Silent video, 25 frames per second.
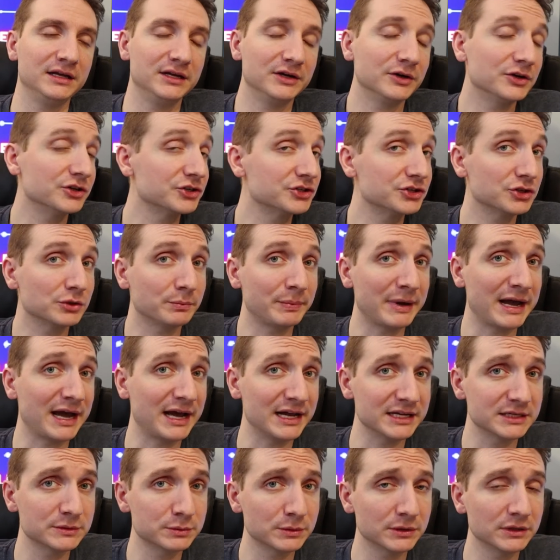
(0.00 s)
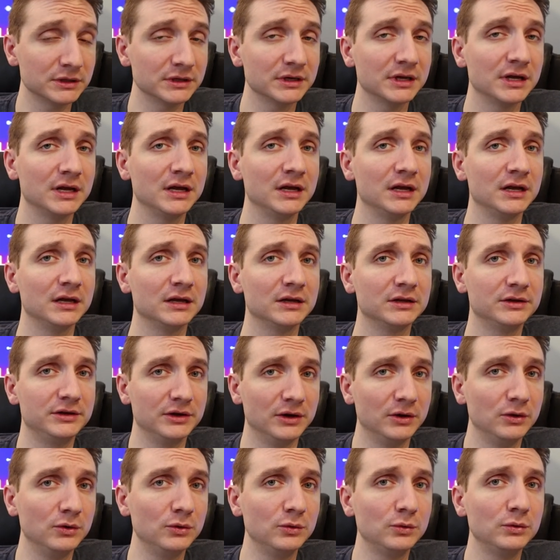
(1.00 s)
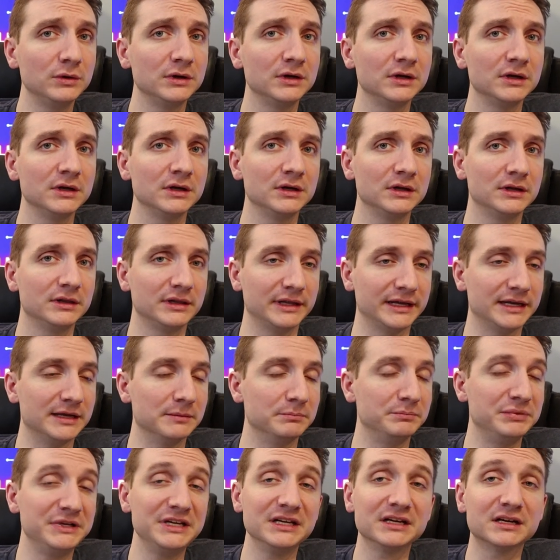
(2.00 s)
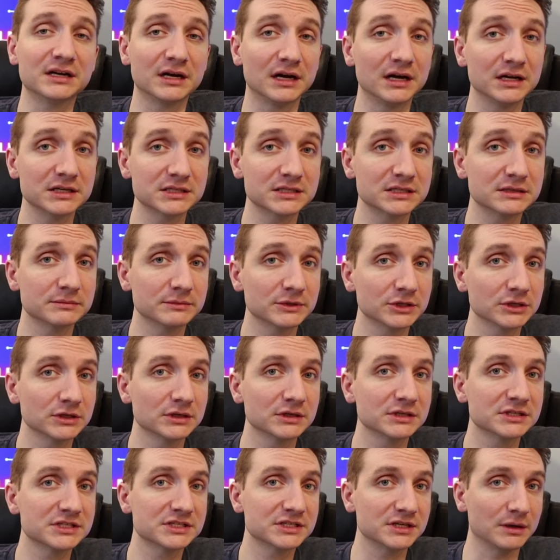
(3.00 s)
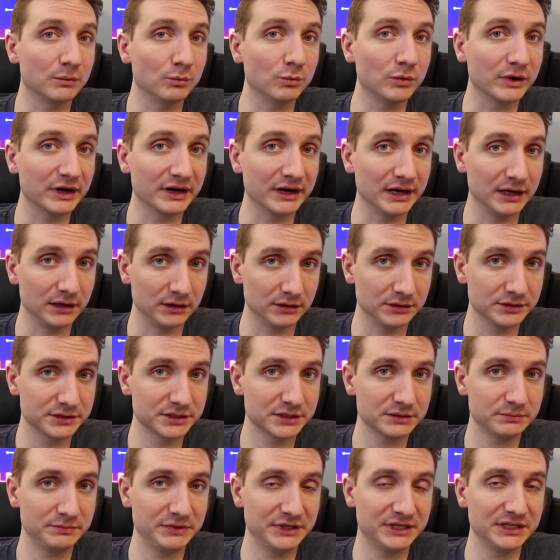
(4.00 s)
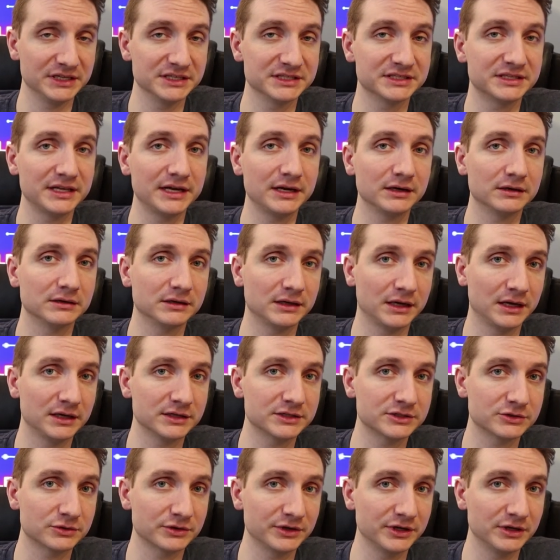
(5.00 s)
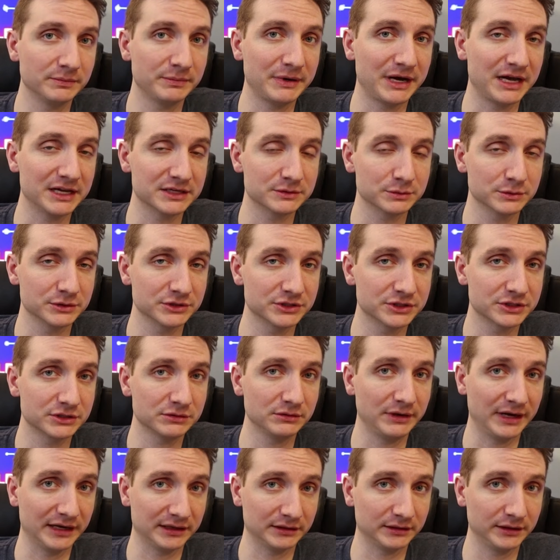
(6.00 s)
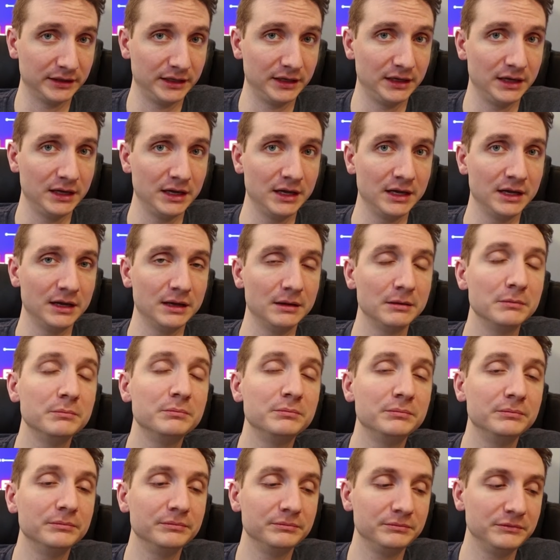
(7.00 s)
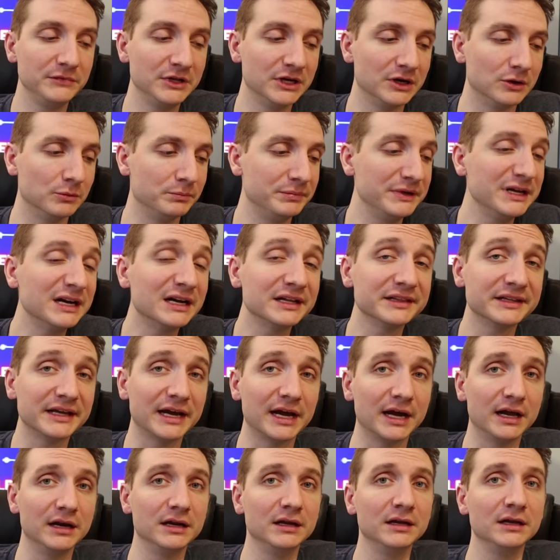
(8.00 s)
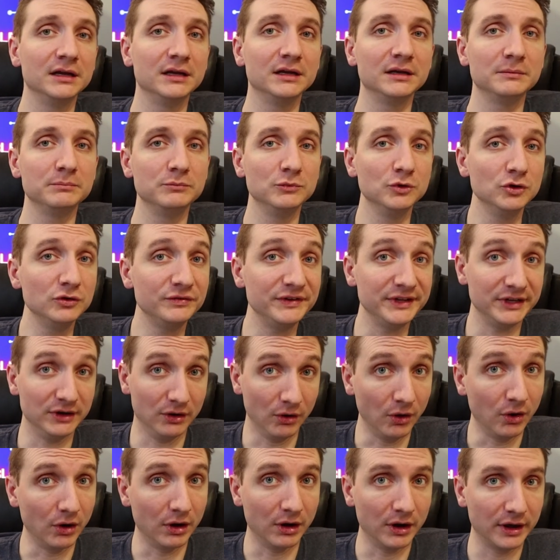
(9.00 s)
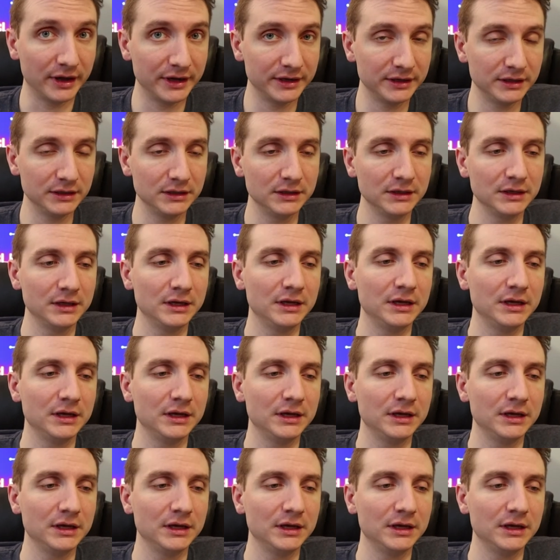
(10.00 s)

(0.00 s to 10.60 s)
here's your password, go like be a customer somewhere else because they are not storing your passwords correctly." You know, beyond that, moving on,